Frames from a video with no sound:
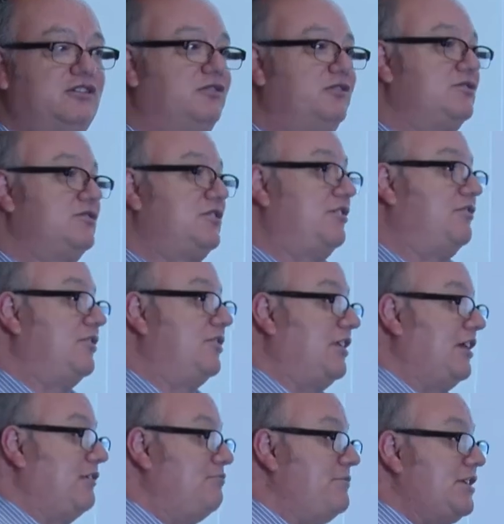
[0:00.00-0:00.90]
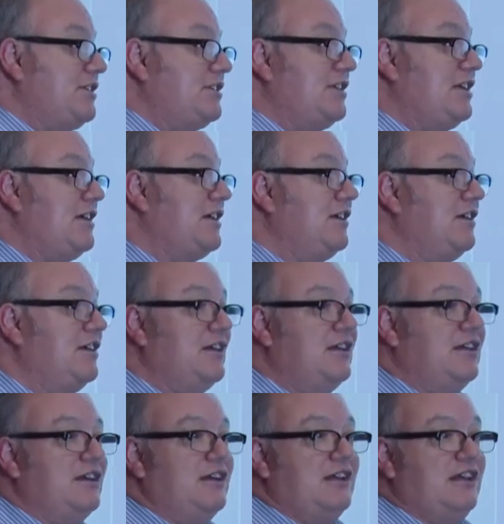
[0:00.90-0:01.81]
Is there anything missing?
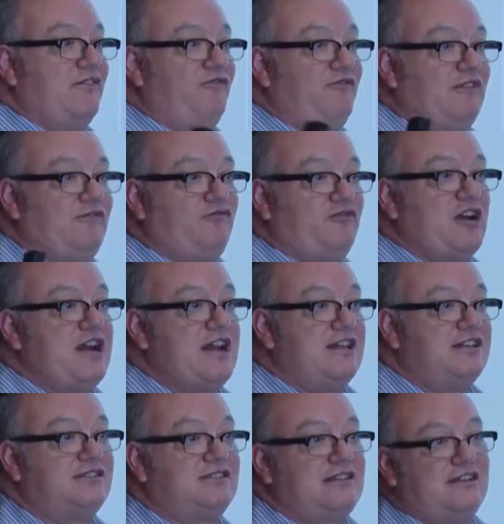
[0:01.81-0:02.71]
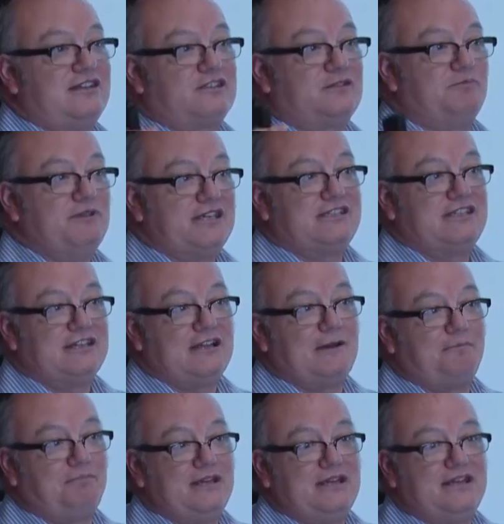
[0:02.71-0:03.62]
If it finds that it's missing a
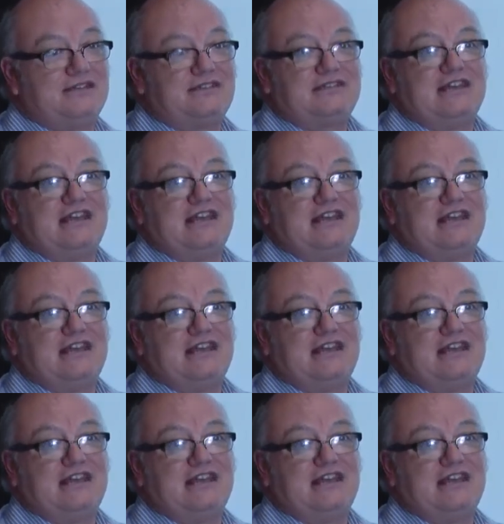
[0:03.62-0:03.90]
piece, it